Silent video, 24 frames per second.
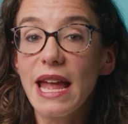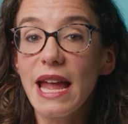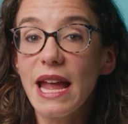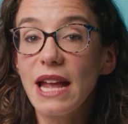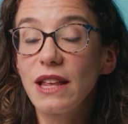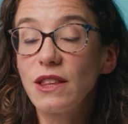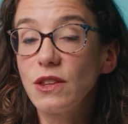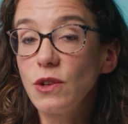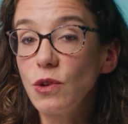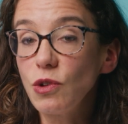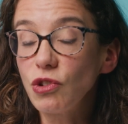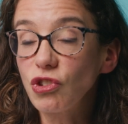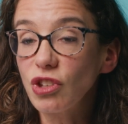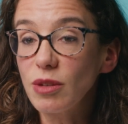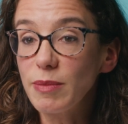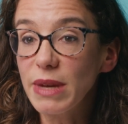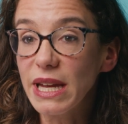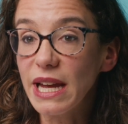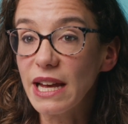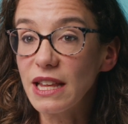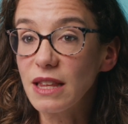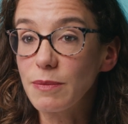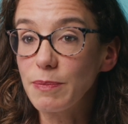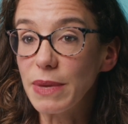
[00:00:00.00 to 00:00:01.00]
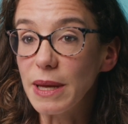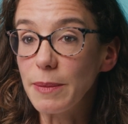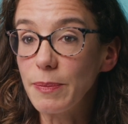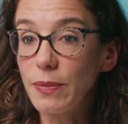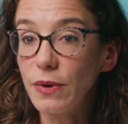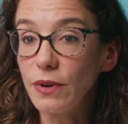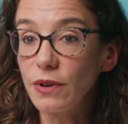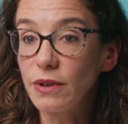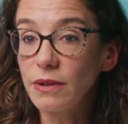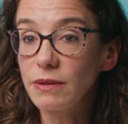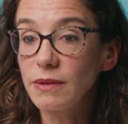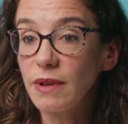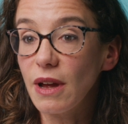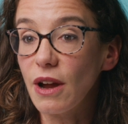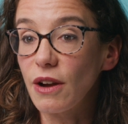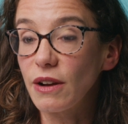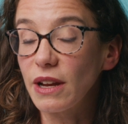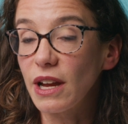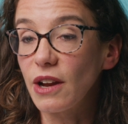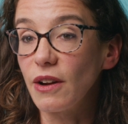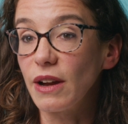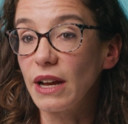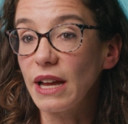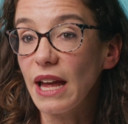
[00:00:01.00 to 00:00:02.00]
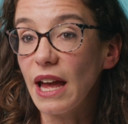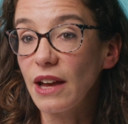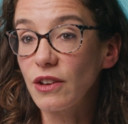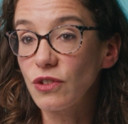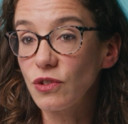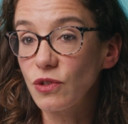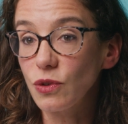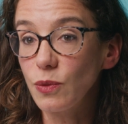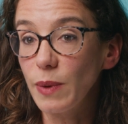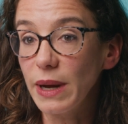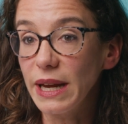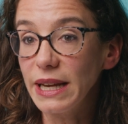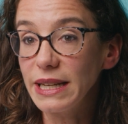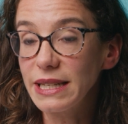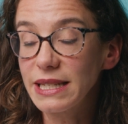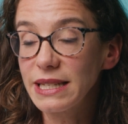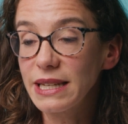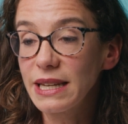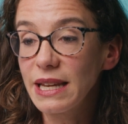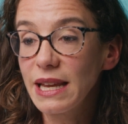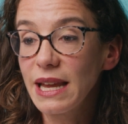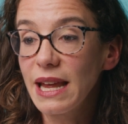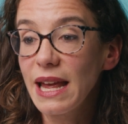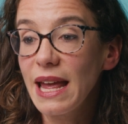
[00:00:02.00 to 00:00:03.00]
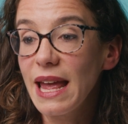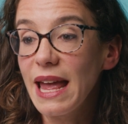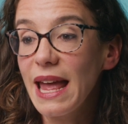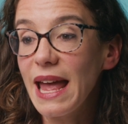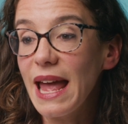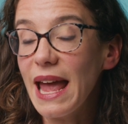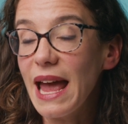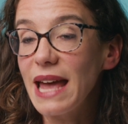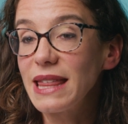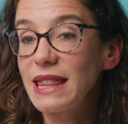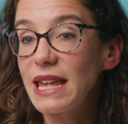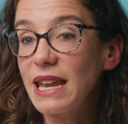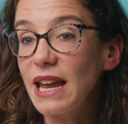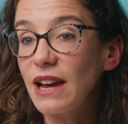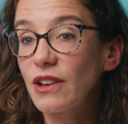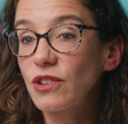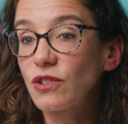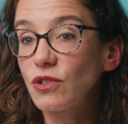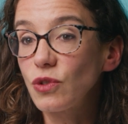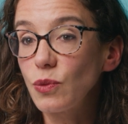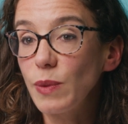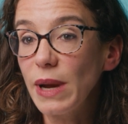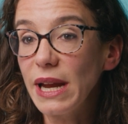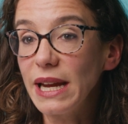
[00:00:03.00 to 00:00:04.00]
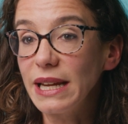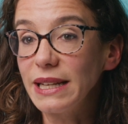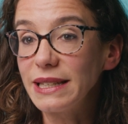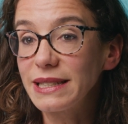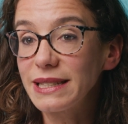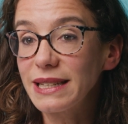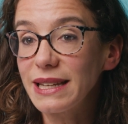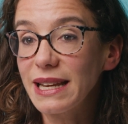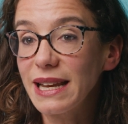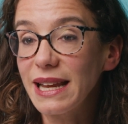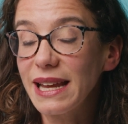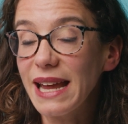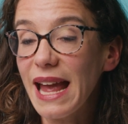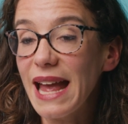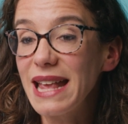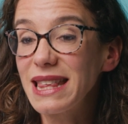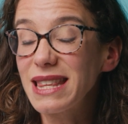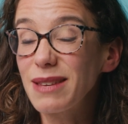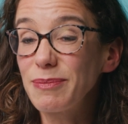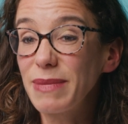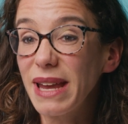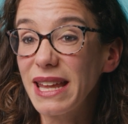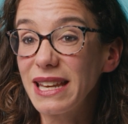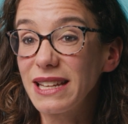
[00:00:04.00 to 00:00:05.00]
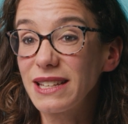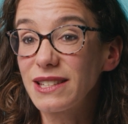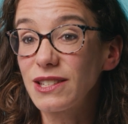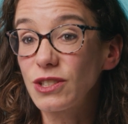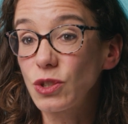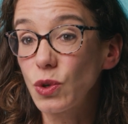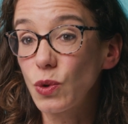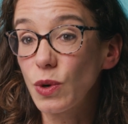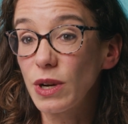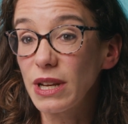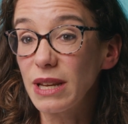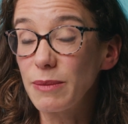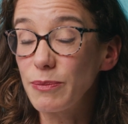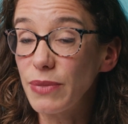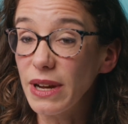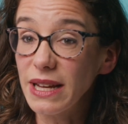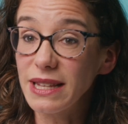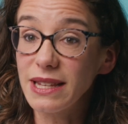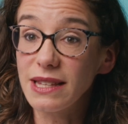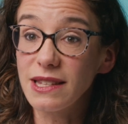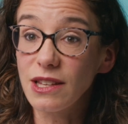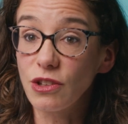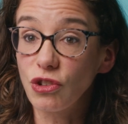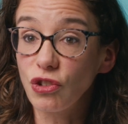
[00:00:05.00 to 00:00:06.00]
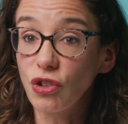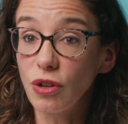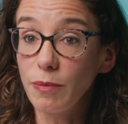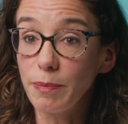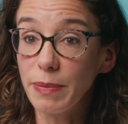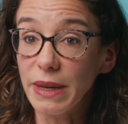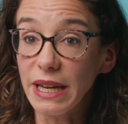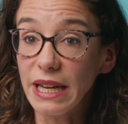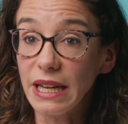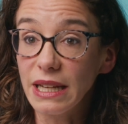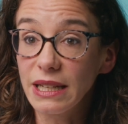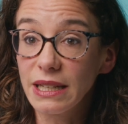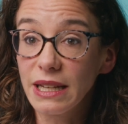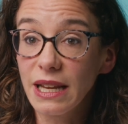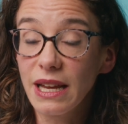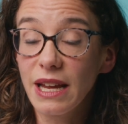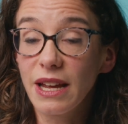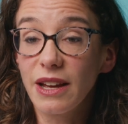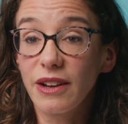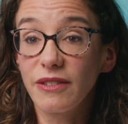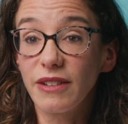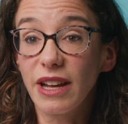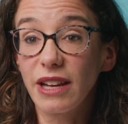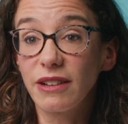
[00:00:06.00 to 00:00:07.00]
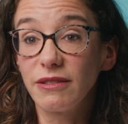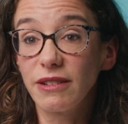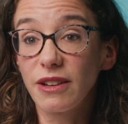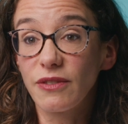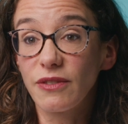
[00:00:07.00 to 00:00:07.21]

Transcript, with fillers: it's usually because people are carrying extra weight, and that extra weight ends up getting stored in places it shouldn't be, like